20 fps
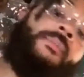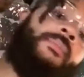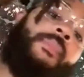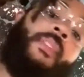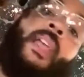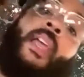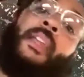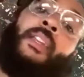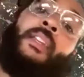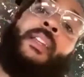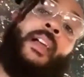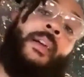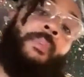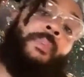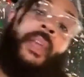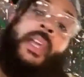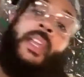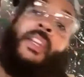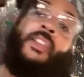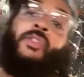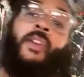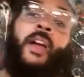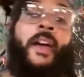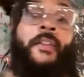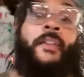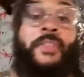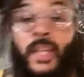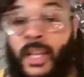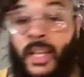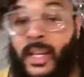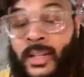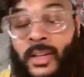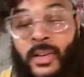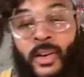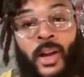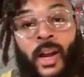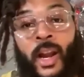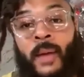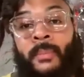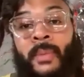Ended up getting drafted, you know
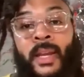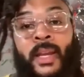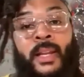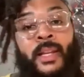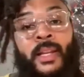what I mean?